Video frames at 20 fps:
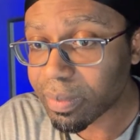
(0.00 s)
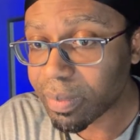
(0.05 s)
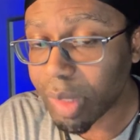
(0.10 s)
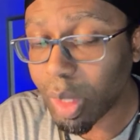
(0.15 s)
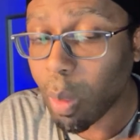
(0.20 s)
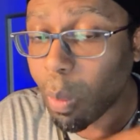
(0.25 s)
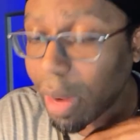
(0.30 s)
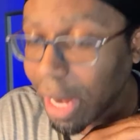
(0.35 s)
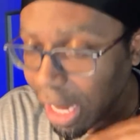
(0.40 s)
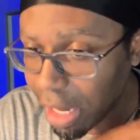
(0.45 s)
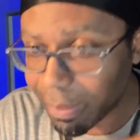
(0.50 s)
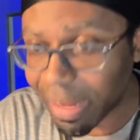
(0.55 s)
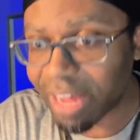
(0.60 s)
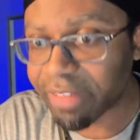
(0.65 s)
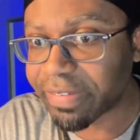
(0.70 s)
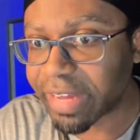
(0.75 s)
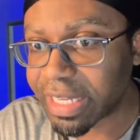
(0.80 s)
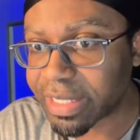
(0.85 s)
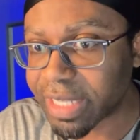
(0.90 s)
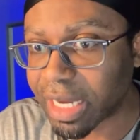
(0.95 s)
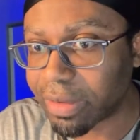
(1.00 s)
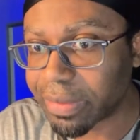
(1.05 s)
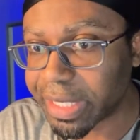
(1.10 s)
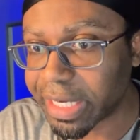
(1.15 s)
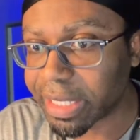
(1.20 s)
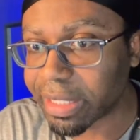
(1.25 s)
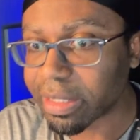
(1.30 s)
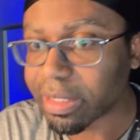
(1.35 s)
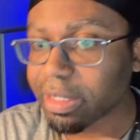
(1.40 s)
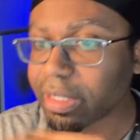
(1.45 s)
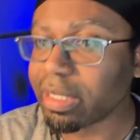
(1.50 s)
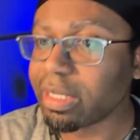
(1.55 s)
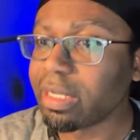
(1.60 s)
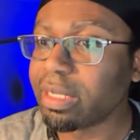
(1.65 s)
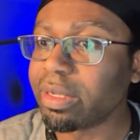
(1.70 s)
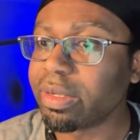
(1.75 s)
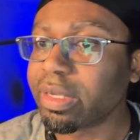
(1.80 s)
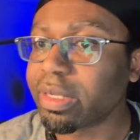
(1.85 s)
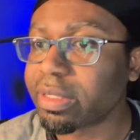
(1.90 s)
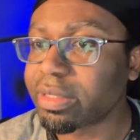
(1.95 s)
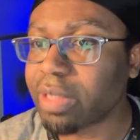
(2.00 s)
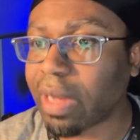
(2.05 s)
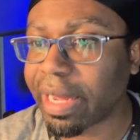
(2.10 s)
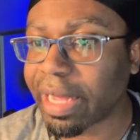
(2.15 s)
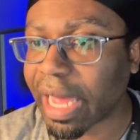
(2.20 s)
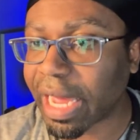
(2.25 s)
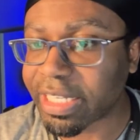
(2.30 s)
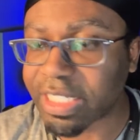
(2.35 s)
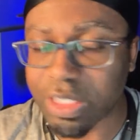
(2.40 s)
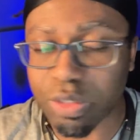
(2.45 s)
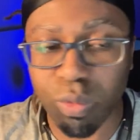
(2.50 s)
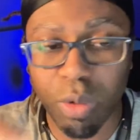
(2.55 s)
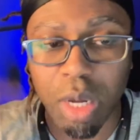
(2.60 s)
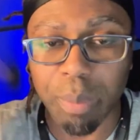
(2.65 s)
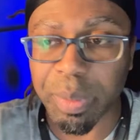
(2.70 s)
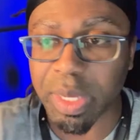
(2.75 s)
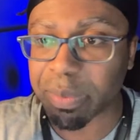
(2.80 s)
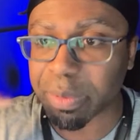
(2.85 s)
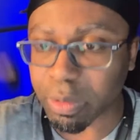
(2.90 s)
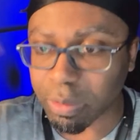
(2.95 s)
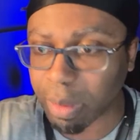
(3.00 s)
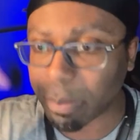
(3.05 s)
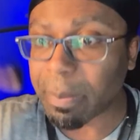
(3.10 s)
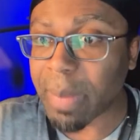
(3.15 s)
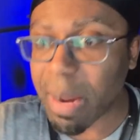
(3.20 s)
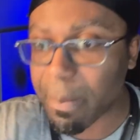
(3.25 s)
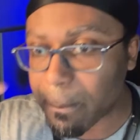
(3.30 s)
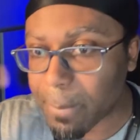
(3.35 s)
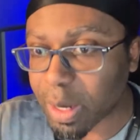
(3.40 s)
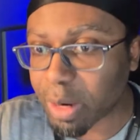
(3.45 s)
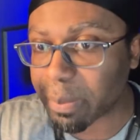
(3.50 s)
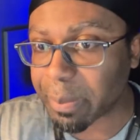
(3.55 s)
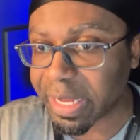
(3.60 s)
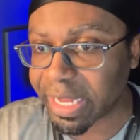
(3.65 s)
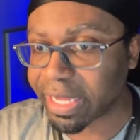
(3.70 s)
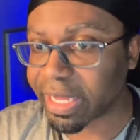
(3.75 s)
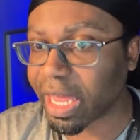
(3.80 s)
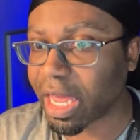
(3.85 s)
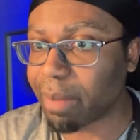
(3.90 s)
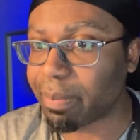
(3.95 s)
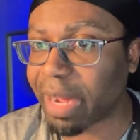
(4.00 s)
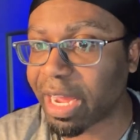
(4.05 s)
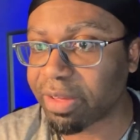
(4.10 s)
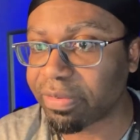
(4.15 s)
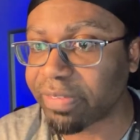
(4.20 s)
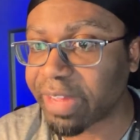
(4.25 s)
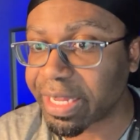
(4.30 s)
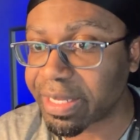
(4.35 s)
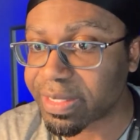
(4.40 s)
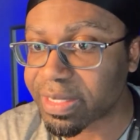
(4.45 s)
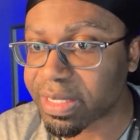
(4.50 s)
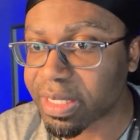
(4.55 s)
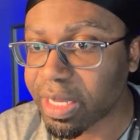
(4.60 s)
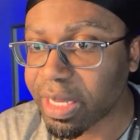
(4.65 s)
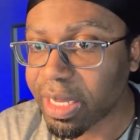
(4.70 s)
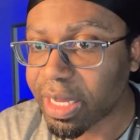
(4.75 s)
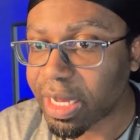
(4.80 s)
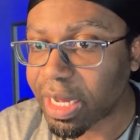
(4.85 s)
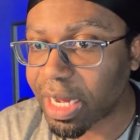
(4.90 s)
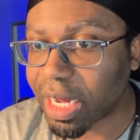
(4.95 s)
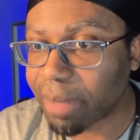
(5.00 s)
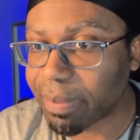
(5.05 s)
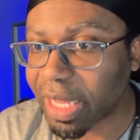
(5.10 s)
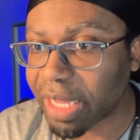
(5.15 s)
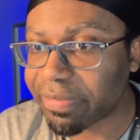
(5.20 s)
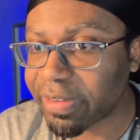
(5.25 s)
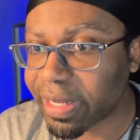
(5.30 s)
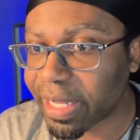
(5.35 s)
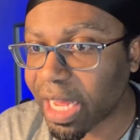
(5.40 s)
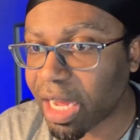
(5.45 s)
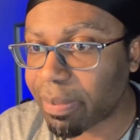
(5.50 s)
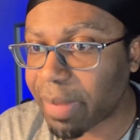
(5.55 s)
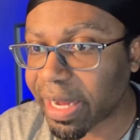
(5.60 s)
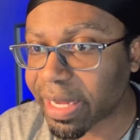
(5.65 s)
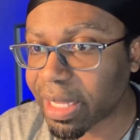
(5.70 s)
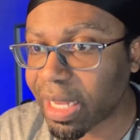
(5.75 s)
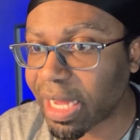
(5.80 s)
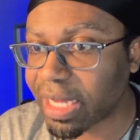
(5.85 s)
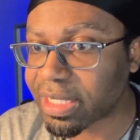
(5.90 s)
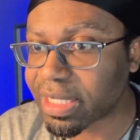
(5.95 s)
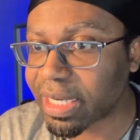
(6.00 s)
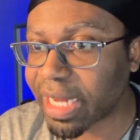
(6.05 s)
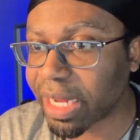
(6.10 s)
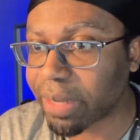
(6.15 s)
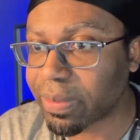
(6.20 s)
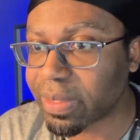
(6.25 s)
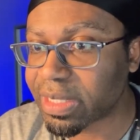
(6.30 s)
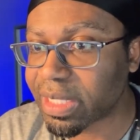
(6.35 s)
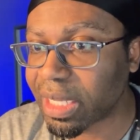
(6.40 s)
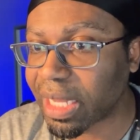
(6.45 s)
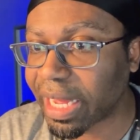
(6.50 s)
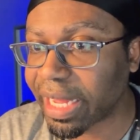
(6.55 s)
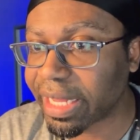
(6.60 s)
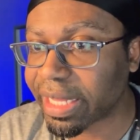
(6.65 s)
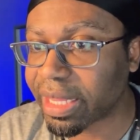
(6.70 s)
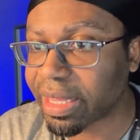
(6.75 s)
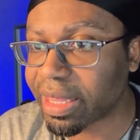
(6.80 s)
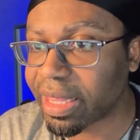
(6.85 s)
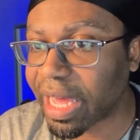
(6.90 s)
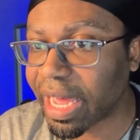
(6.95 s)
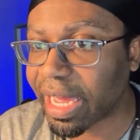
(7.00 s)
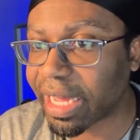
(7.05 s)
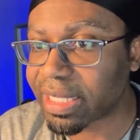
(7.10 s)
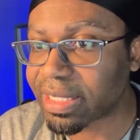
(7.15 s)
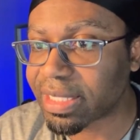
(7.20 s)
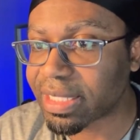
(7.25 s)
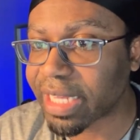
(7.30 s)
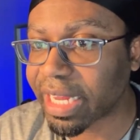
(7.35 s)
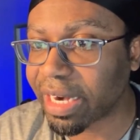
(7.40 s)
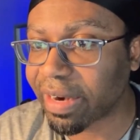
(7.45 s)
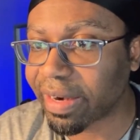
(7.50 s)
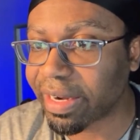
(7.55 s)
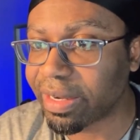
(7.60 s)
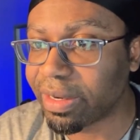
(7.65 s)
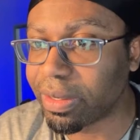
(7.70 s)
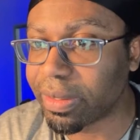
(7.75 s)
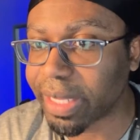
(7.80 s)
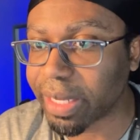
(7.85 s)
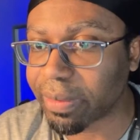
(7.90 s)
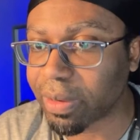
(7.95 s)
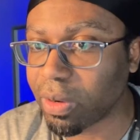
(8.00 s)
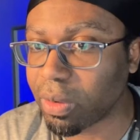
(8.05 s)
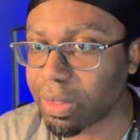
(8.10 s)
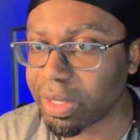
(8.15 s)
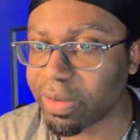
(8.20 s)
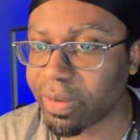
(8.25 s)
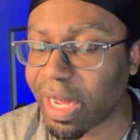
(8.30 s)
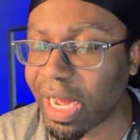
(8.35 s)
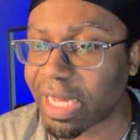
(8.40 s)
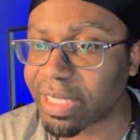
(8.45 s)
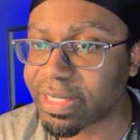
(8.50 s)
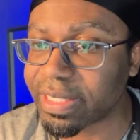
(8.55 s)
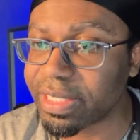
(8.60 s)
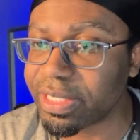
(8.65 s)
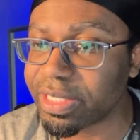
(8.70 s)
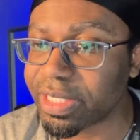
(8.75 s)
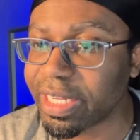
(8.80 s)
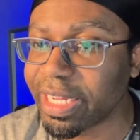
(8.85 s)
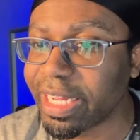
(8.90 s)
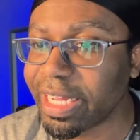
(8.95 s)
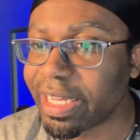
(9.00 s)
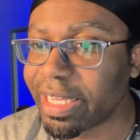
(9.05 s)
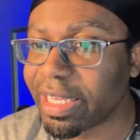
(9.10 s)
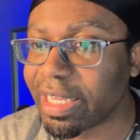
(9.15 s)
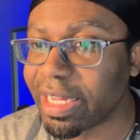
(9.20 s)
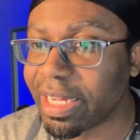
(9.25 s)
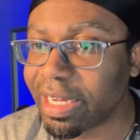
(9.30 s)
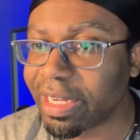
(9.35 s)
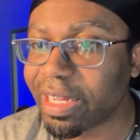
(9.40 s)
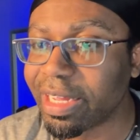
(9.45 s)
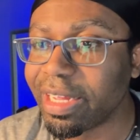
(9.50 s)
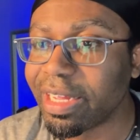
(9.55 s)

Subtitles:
without my face on it. So I just want people to remember me and my face. Laugh Out Loud, my client tonight was like that scary. Oh, they were holding you hostage? Look,